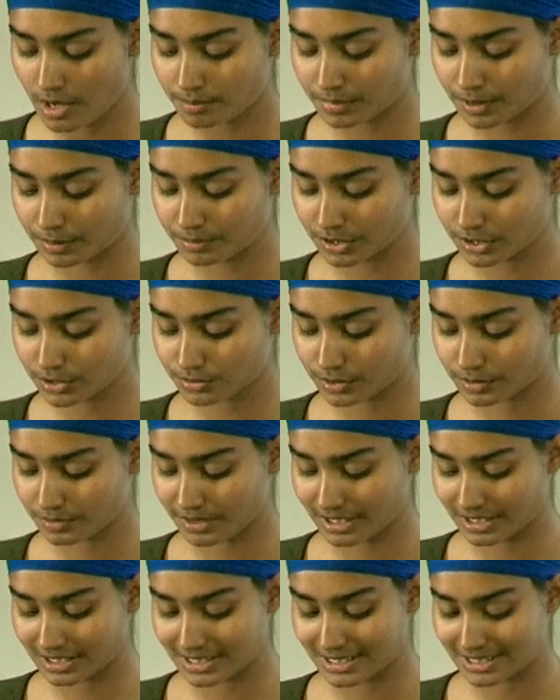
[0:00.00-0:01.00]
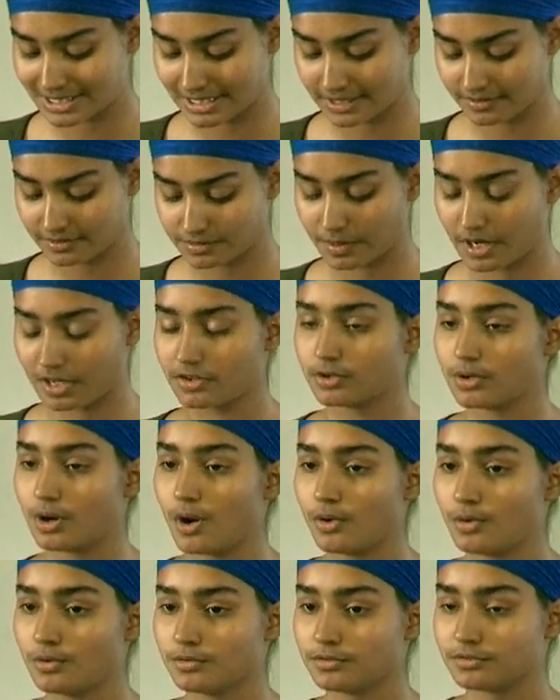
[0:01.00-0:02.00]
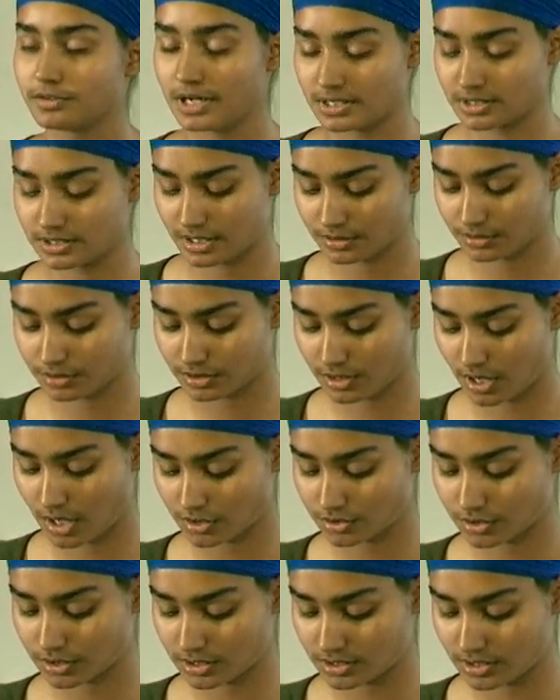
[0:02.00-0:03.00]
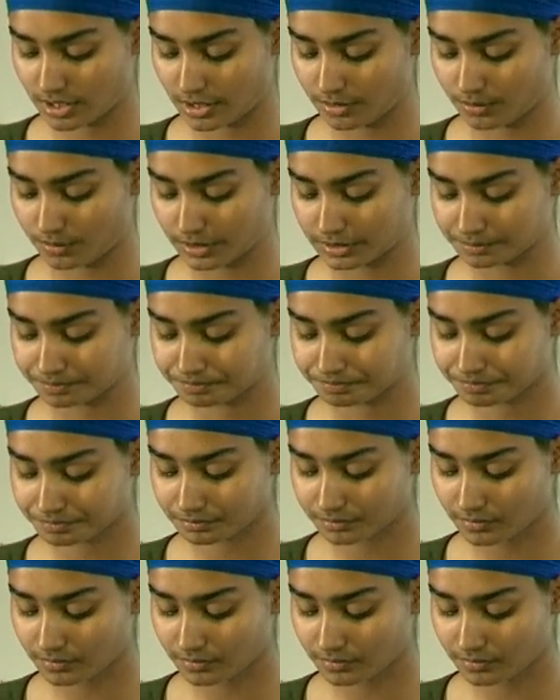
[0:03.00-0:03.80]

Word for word: Bubbers were being deceived by their own friends and could not trust anyone.